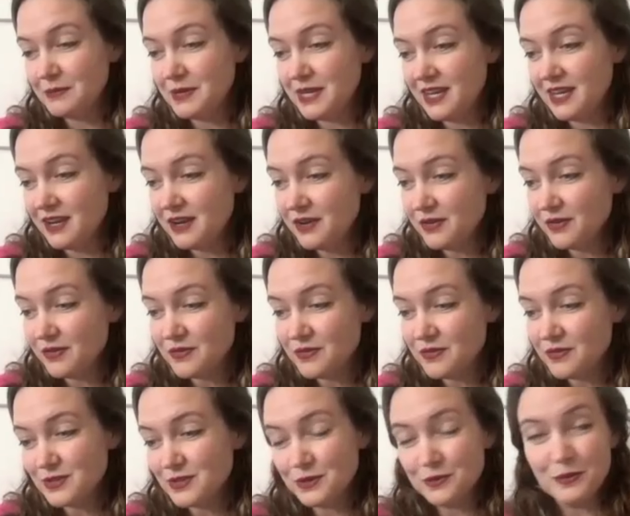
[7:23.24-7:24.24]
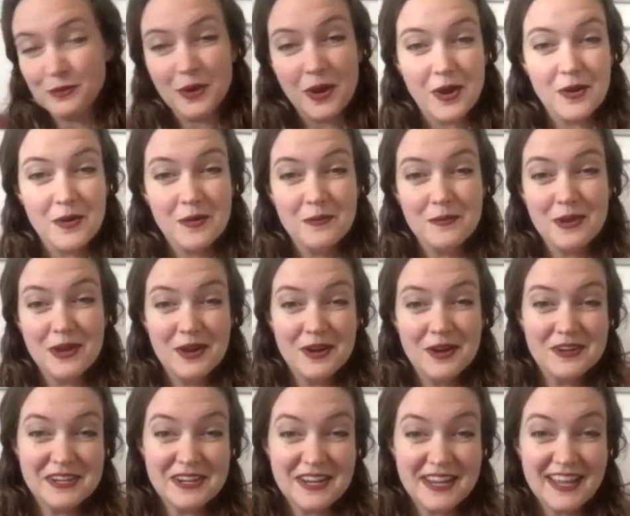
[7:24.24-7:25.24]
me to where we are
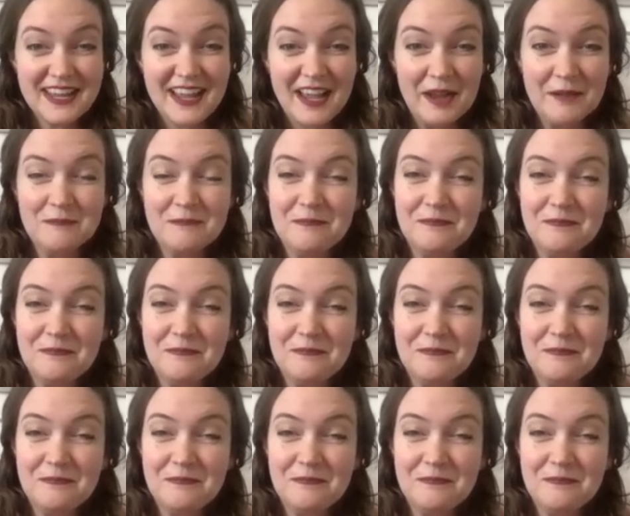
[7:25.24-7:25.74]
today.